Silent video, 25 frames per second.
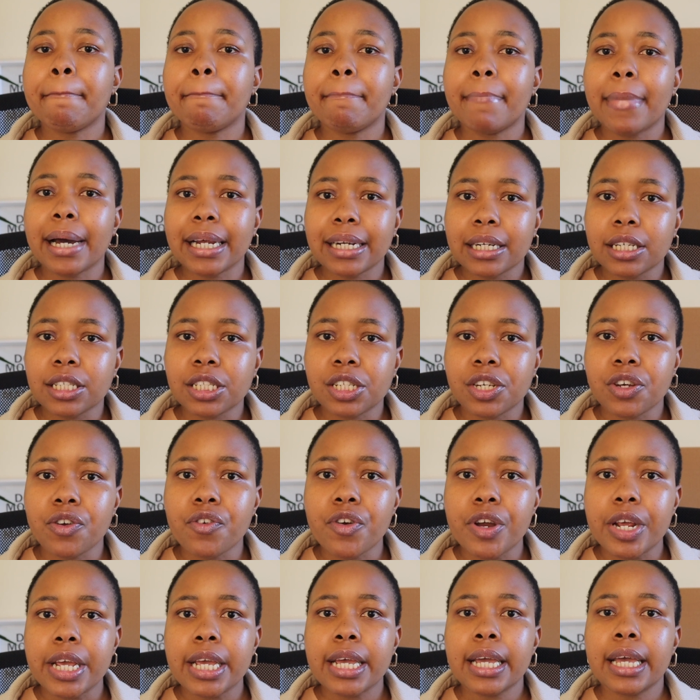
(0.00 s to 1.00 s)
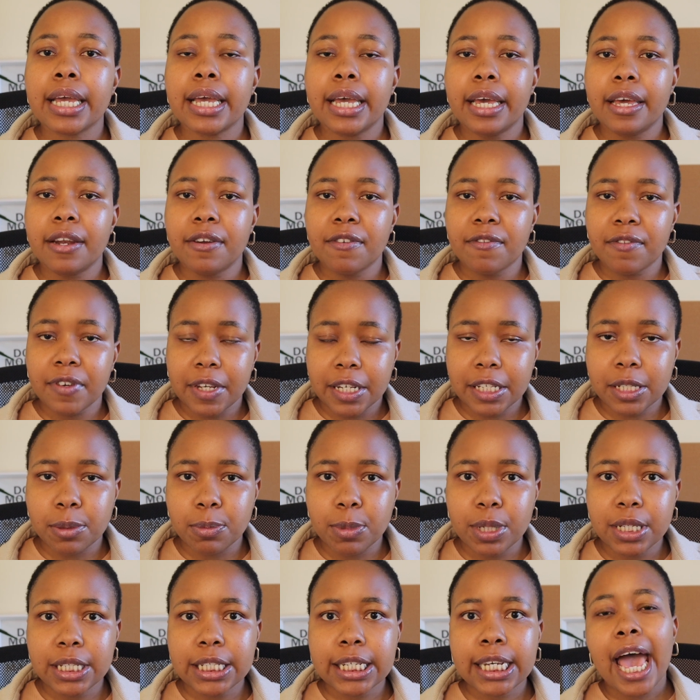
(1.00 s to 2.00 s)
monetary
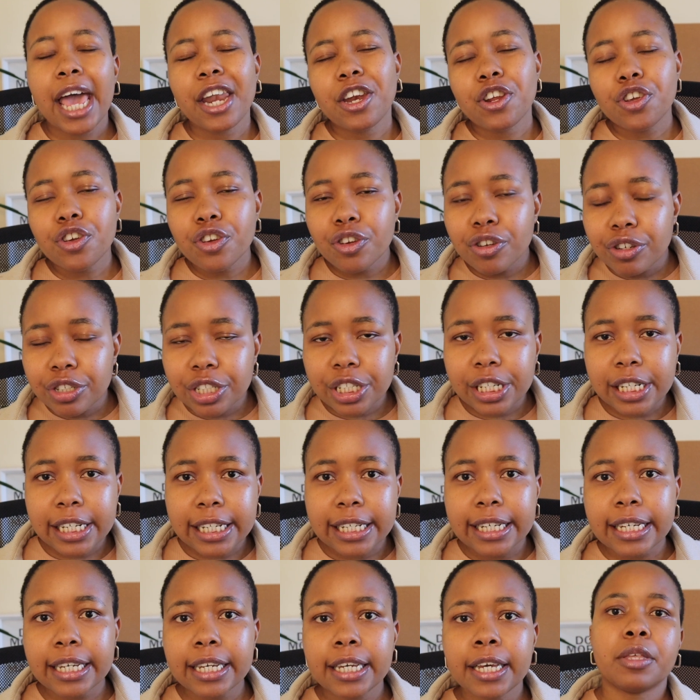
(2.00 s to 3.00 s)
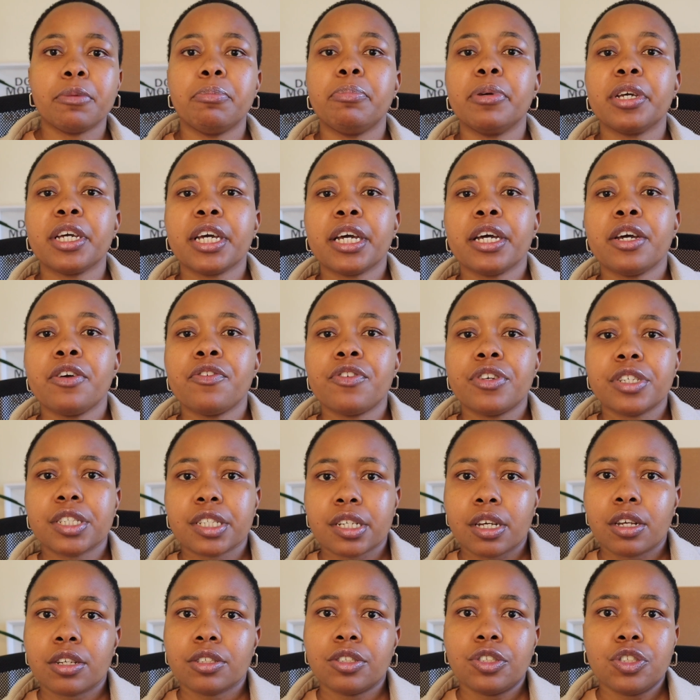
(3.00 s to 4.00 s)
investment, and usually the bigger
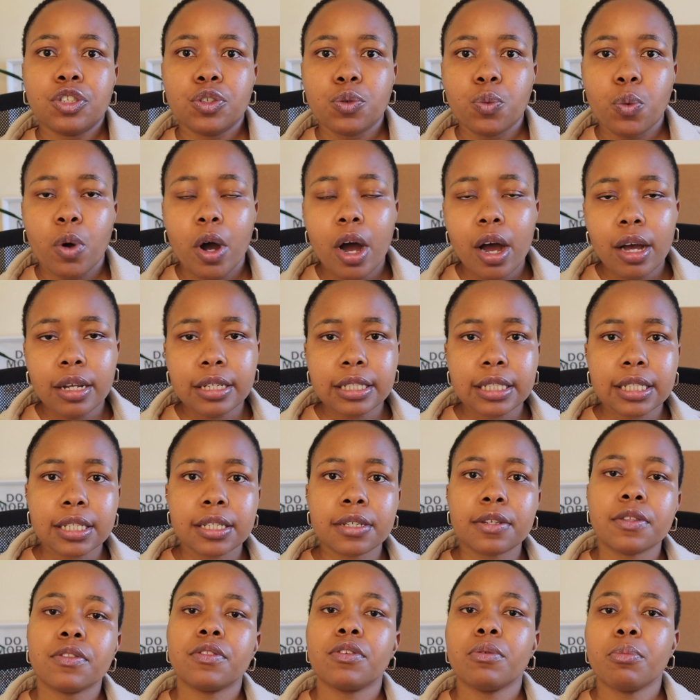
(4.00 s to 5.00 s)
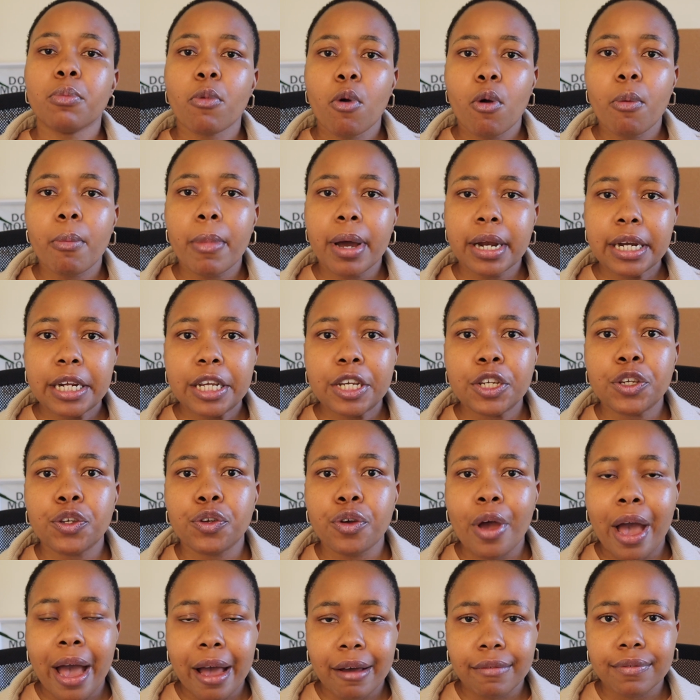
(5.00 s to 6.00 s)
results you want, the more money
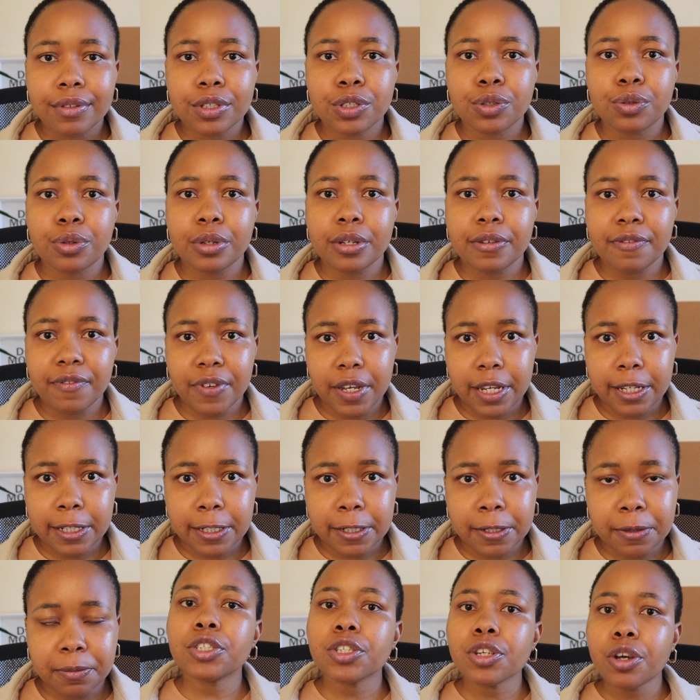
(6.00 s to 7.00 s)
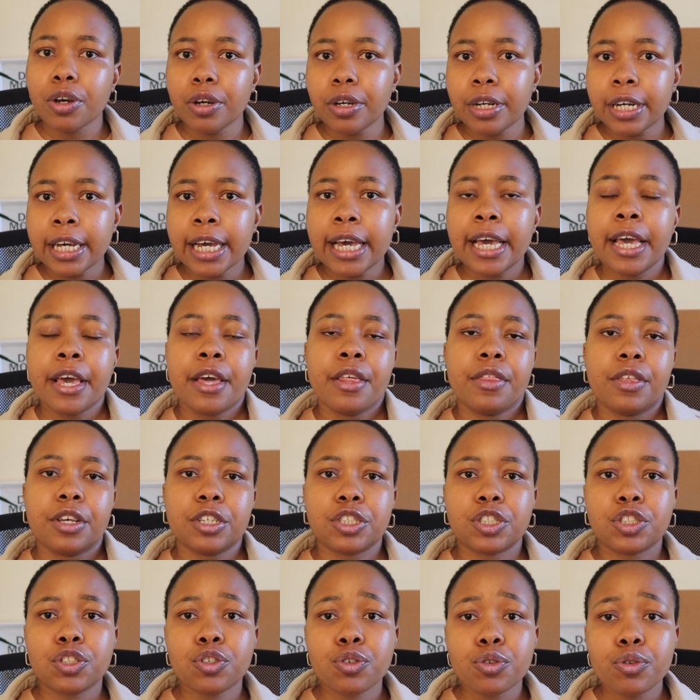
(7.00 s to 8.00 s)
you have to invest. So
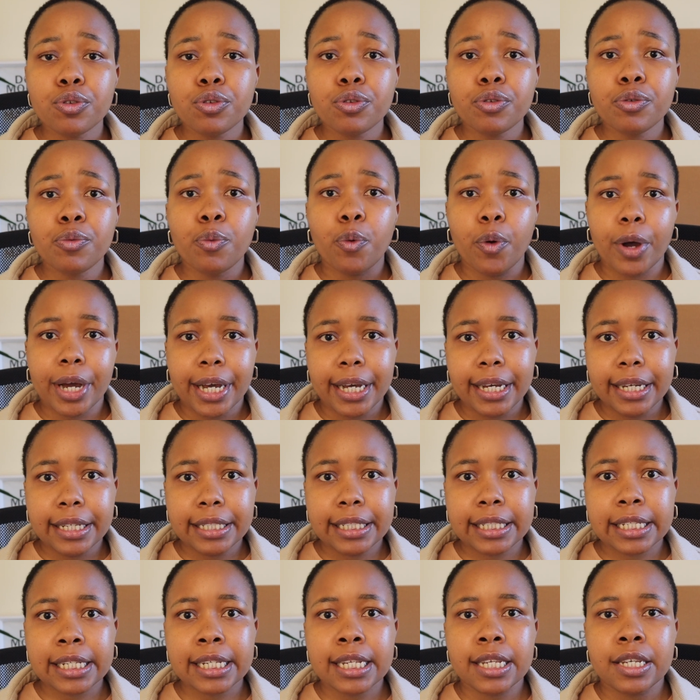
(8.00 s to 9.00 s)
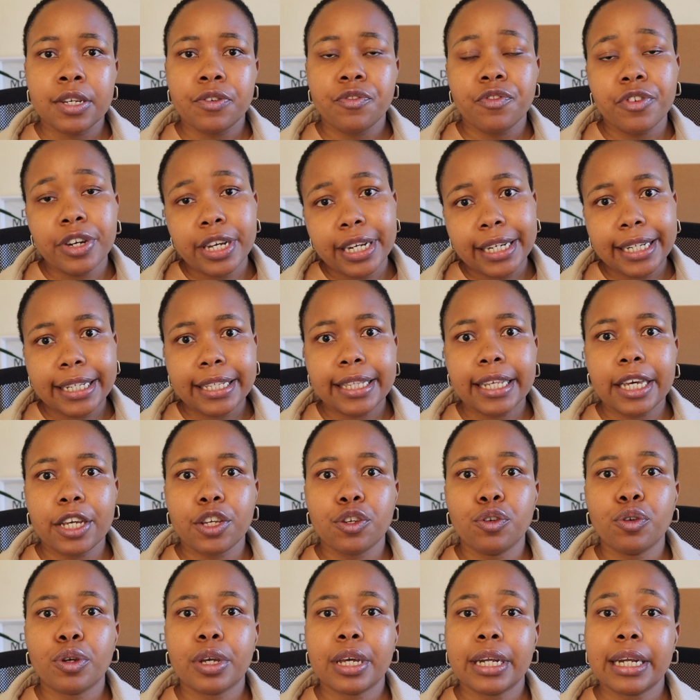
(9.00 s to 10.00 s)
there's 2 ways really
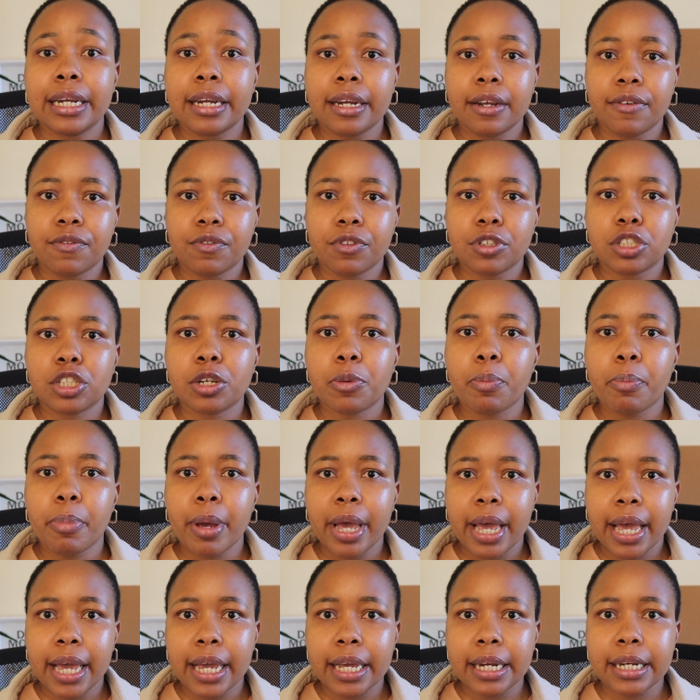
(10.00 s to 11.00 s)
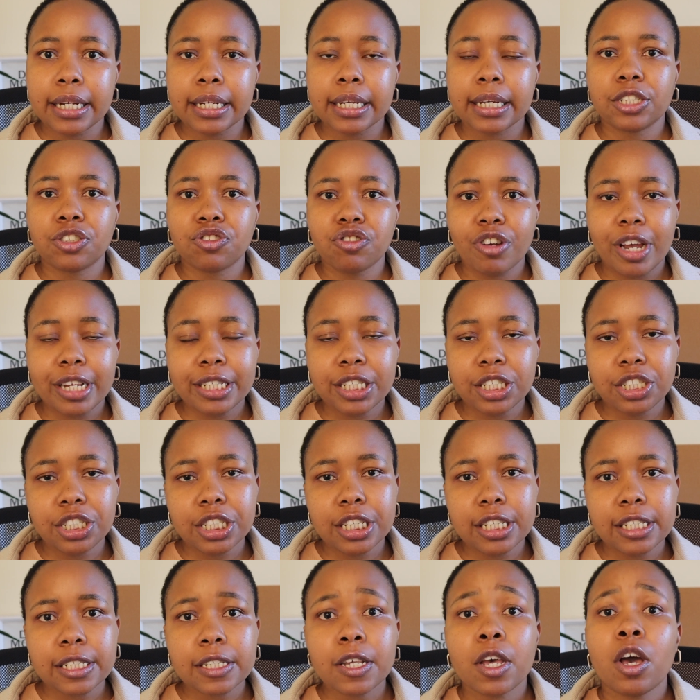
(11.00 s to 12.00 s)
that you can leverage paid
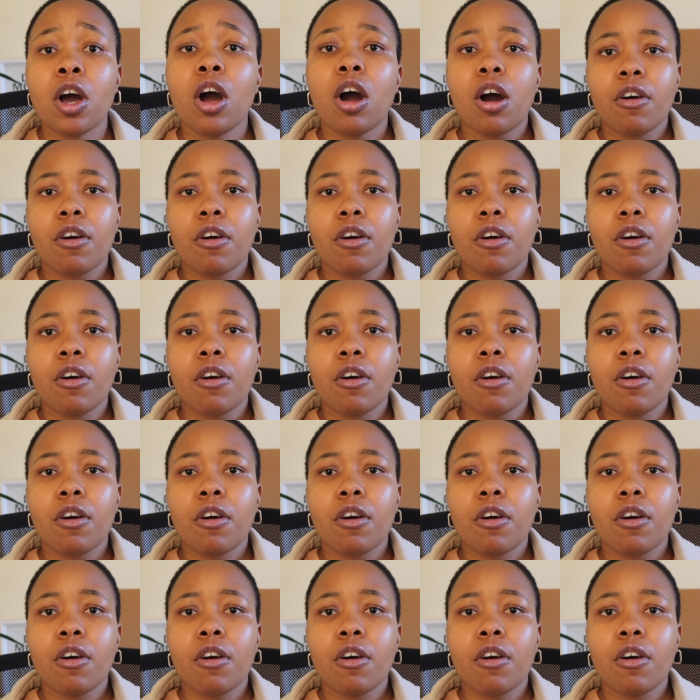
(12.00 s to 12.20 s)
strategies.